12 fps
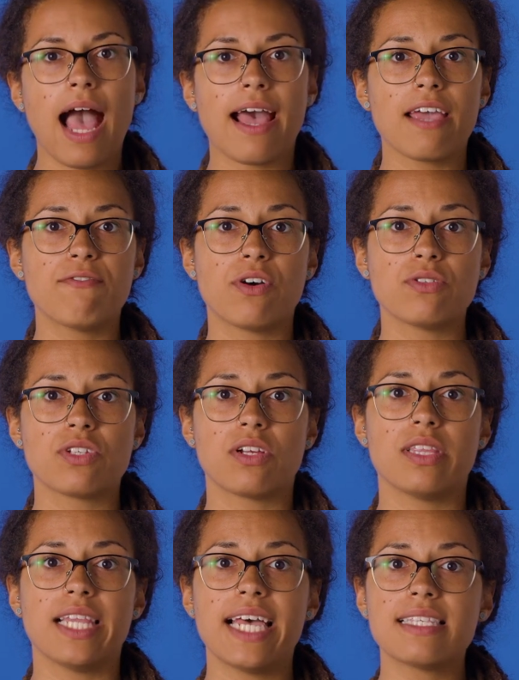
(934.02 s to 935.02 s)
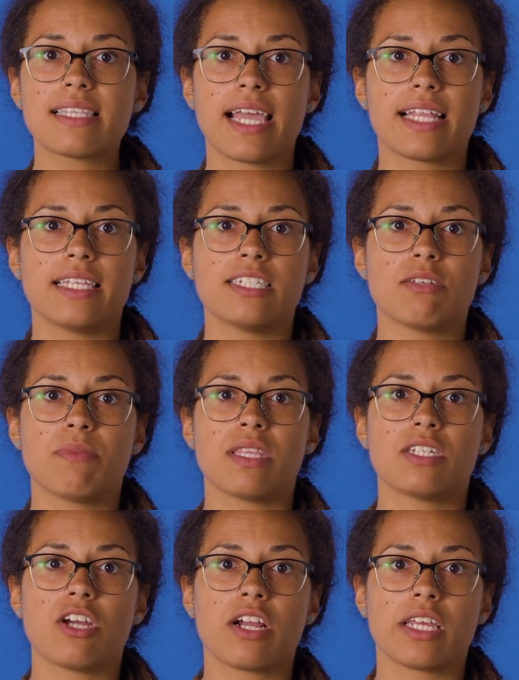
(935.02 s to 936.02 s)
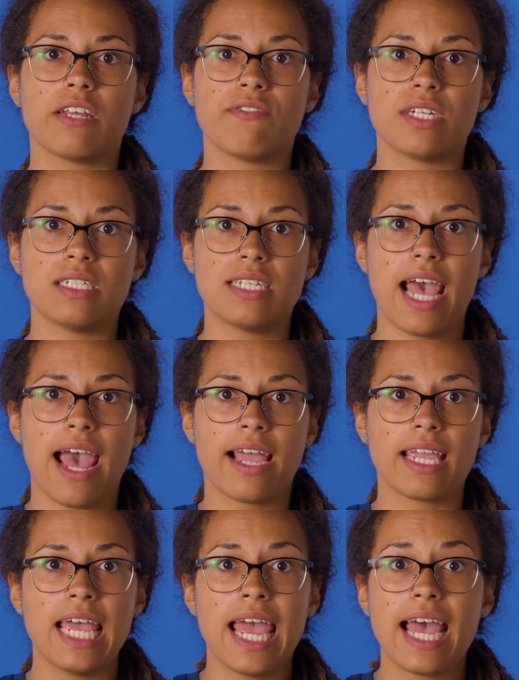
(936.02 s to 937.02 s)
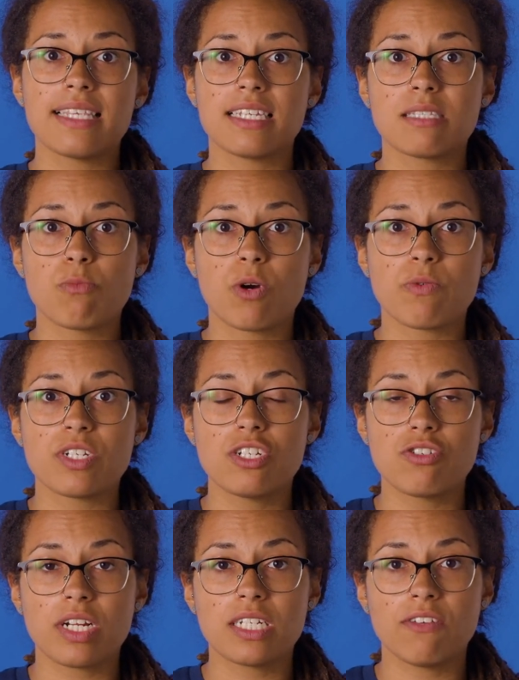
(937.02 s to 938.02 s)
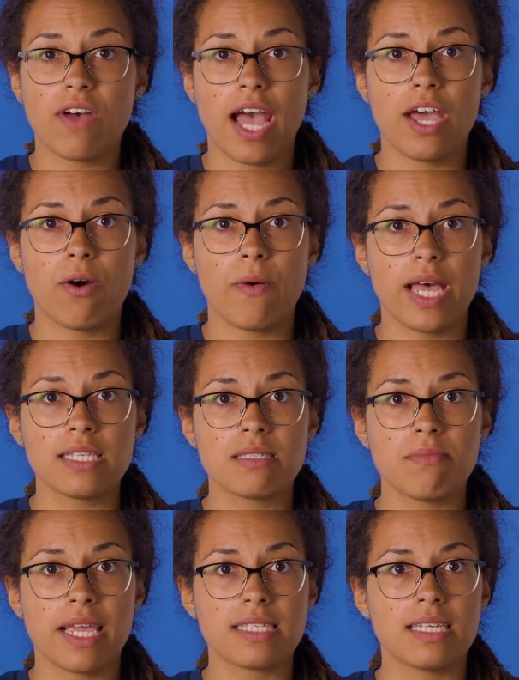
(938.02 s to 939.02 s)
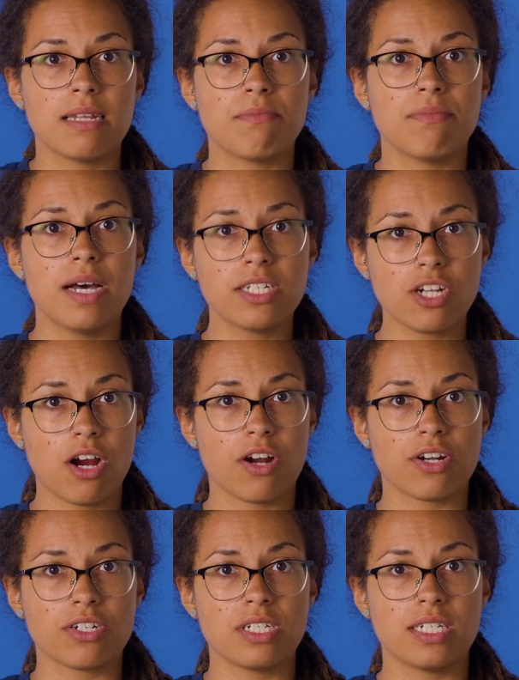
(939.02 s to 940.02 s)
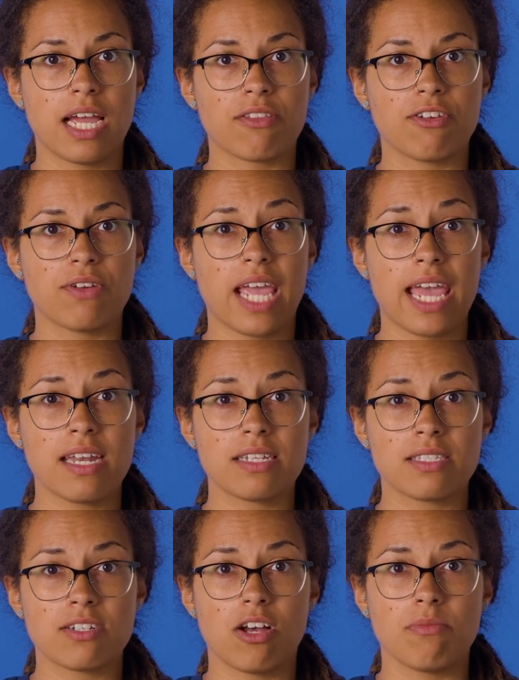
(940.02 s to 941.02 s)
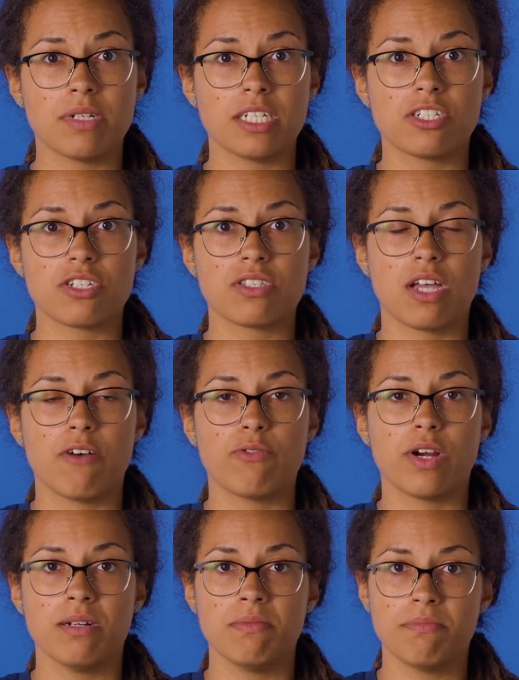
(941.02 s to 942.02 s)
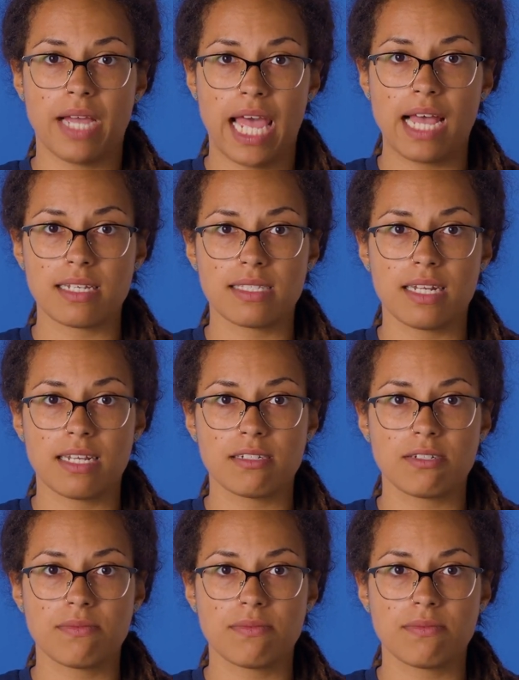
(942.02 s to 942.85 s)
iPhones are less likely to be the target of an attack as its more restrictive iOS makes it much harder to download and install malicious software by accident.